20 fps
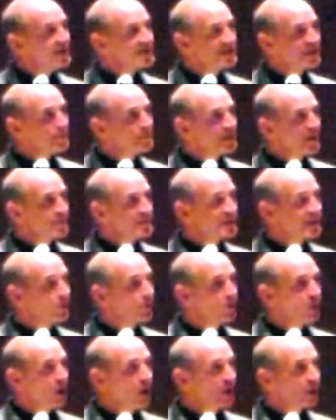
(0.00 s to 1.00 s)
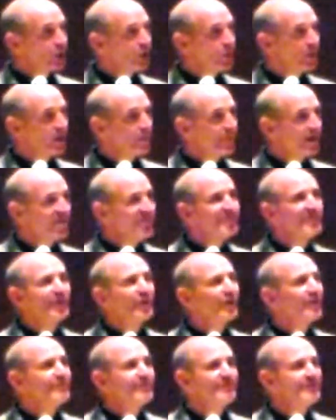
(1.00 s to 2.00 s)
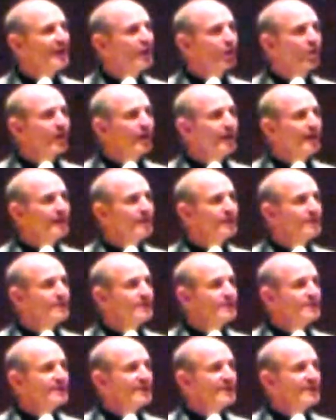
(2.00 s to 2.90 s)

And sometimes they were arguing about very, very